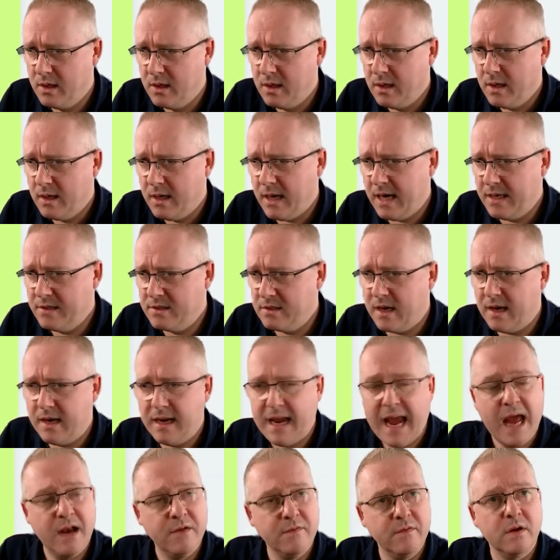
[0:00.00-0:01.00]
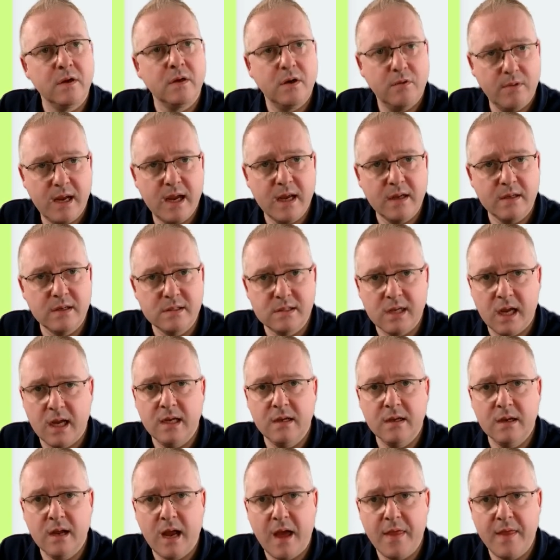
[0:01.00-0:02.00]
Canva, create a design,
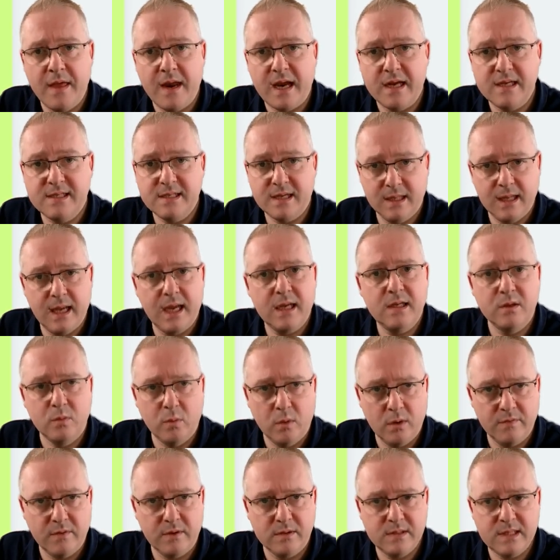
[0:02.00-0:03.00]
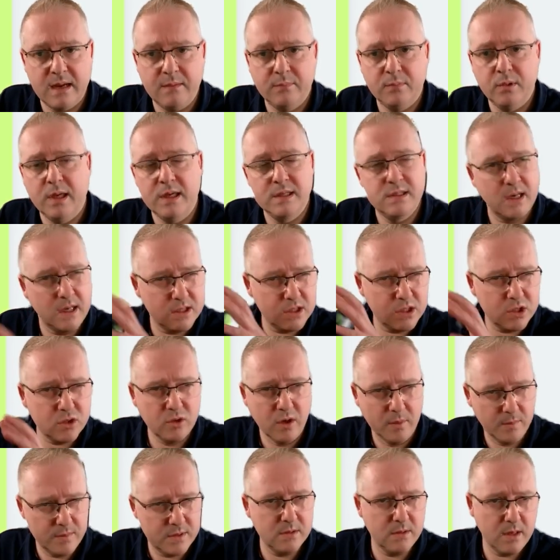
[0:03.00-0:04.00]
and then I selected one of the templates and I
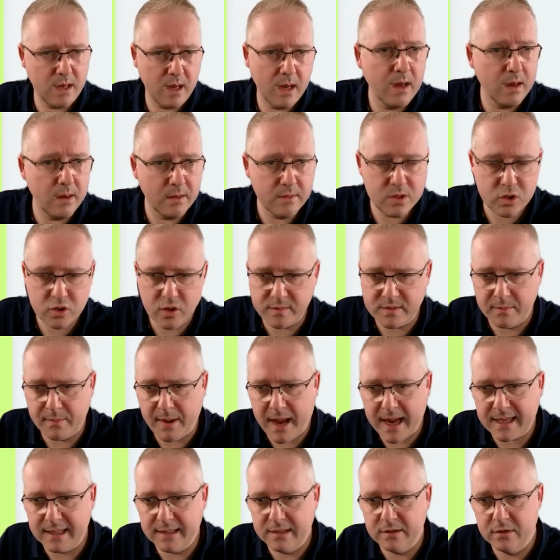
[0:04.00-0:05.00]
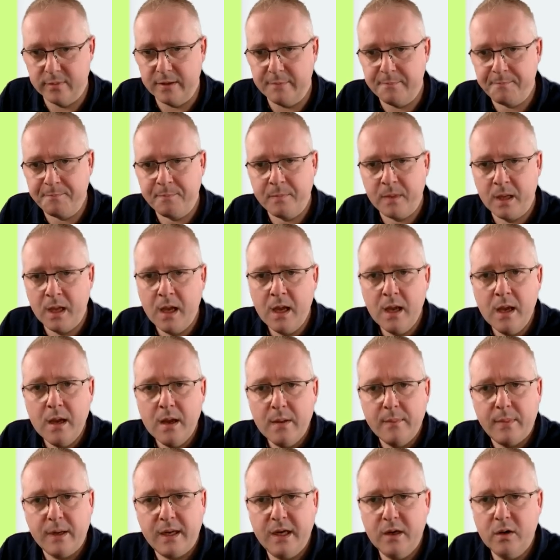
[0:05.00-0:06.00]
stripped it back a little bit.
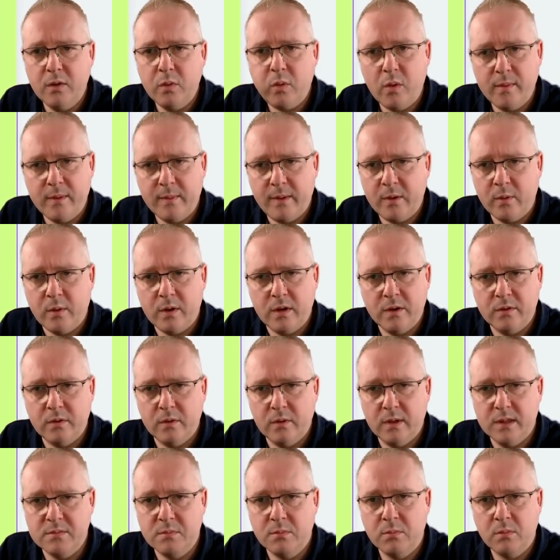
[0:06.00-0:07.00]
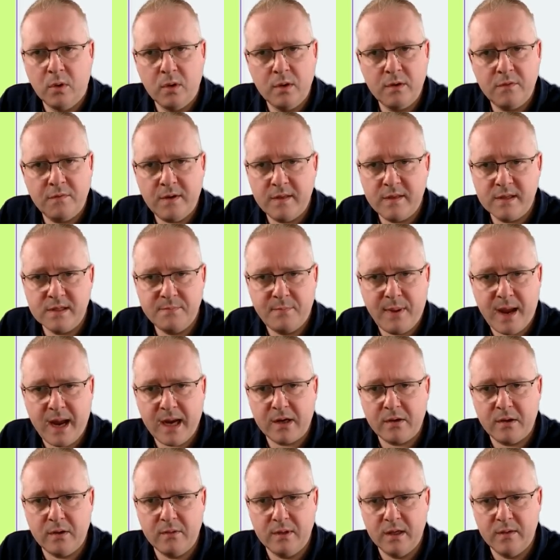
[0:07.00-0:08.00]
But here, what we might want to do is modify this
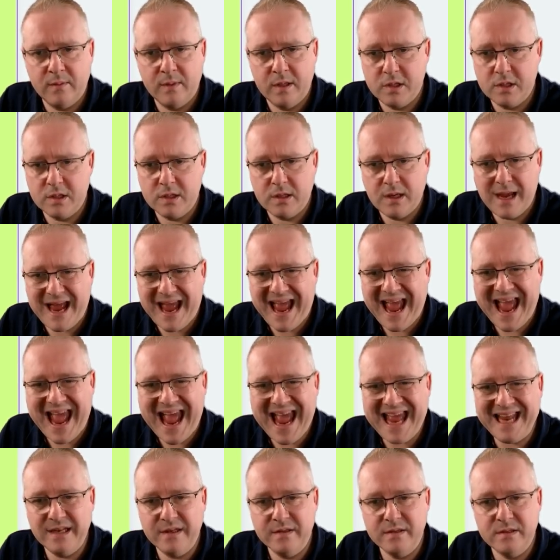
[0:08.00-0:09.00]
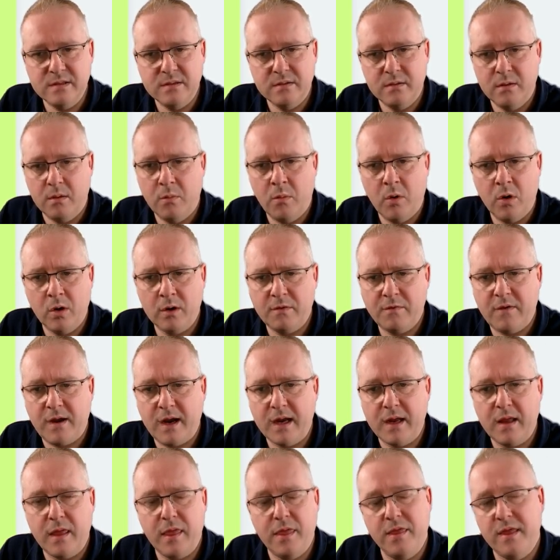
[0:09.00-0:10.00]
background image and modify
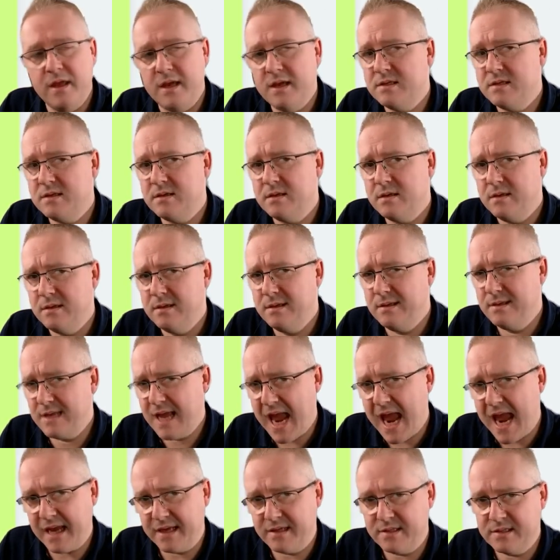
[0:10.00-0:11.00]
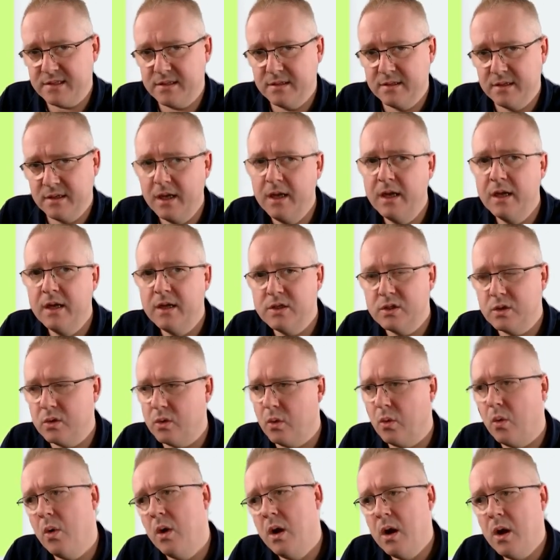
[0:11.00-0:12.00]
this text. So
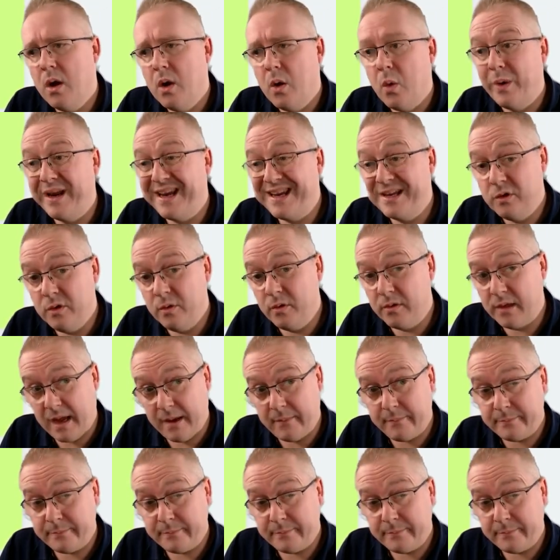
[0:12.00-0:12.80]
we can do that.